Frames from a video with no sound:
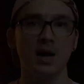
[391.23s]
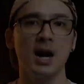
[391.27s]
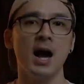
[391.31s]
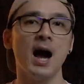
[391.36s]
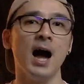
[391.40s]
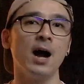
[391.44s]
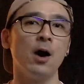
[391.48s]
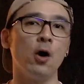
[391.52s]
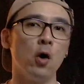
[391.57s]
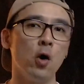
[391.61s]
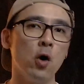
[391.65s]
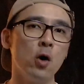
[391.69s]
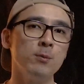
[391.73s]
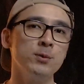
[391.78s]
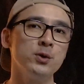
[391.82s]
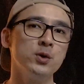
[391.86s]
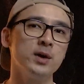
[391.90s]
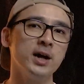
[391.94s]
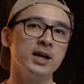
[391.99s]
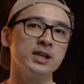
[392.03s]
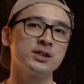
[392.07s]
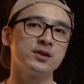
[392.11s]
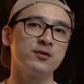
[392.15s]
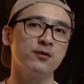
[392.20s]
I hope you
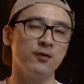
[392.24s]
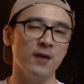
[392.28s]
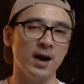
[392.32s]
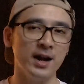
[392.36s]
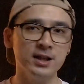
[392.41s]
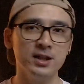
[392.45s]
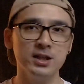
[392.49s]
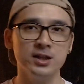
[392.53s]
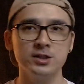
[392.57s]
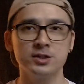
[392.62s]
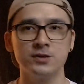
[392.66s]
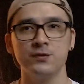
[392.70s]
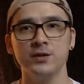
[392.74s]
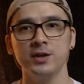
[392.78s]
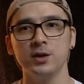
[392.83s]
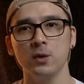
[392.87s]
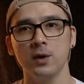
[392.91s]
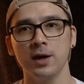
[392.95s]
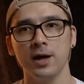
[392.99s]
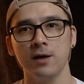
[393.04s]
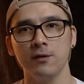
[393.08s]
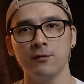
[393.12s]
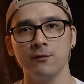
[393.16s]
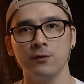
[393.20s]
guys find this video
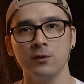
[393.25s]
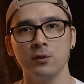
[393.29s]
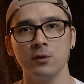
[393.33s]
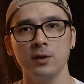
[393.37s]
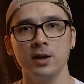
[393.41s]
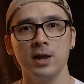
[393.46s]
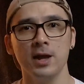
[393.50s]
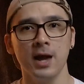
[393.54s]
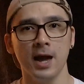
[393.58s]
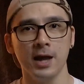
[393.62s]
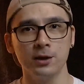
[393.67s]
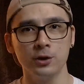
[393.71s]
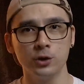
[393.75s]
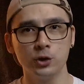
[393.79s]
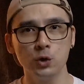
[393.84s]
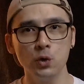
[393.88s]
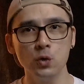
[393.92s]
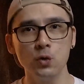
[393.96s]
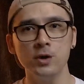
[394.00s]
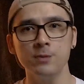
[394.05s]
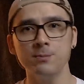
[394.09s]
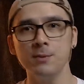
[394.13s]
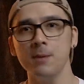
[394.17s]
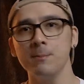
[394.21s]
helpful and
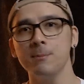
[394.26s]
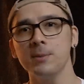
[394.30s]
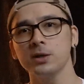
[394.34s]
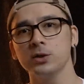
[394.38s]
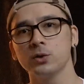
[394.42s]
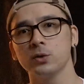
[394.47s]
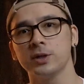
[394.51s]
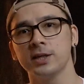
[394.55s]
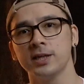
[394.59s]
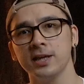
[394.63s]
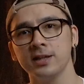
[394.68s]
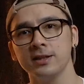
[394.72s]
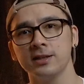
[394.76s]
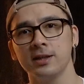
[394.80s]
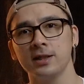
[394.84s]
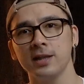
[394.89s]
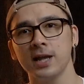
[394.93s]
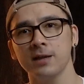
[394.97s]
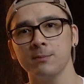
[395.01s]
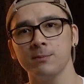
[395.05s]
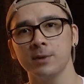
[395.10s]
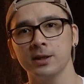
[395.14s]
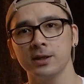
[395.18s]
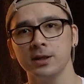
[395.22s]
do remember to hit the
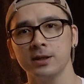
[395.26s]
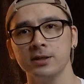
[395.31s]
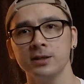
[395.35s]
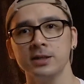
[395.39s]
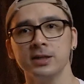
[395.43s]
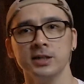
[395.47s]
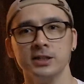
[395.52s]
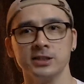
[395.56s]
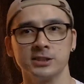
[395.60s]
like button,